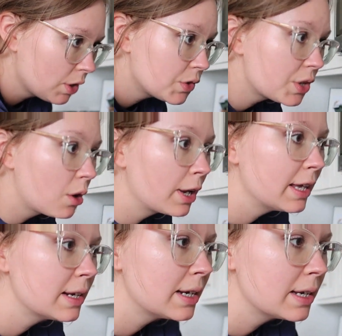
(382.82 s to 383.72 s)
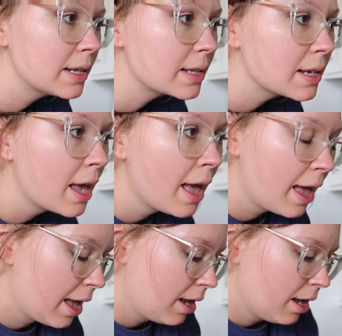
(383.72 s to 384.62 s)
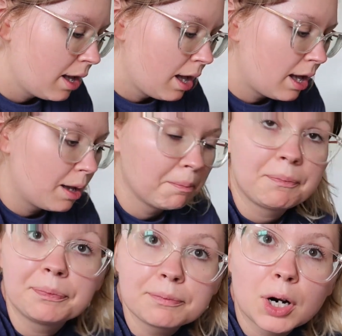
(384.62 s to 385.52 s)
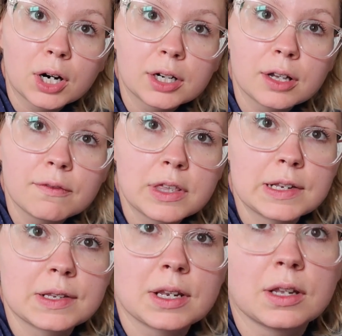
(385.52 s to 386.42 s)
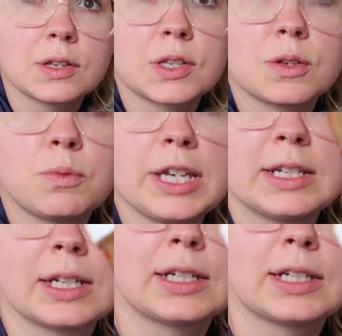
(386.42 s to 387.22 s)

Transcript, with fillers: So it is part of this sweet